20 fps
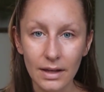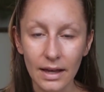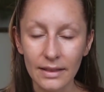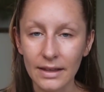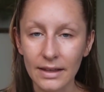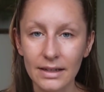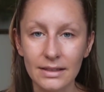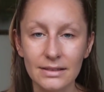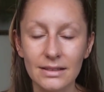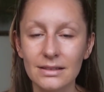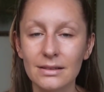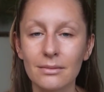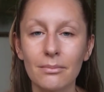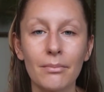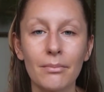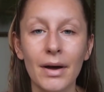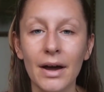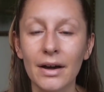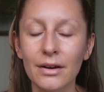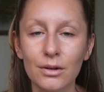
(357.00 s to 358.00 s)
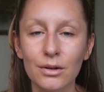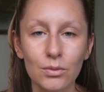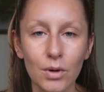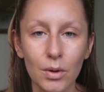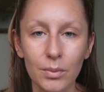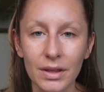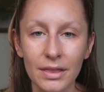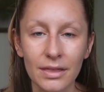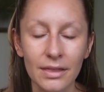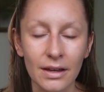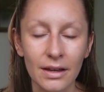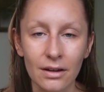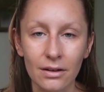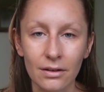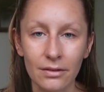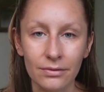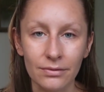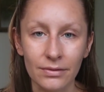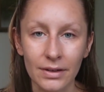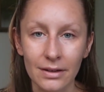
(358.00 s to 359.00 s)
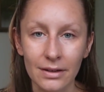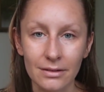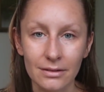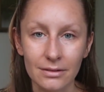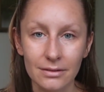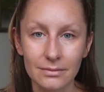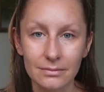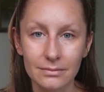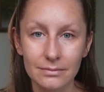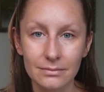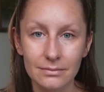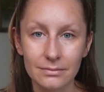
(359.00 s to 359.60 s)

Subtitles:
and that it doesn't matter what we think or feel.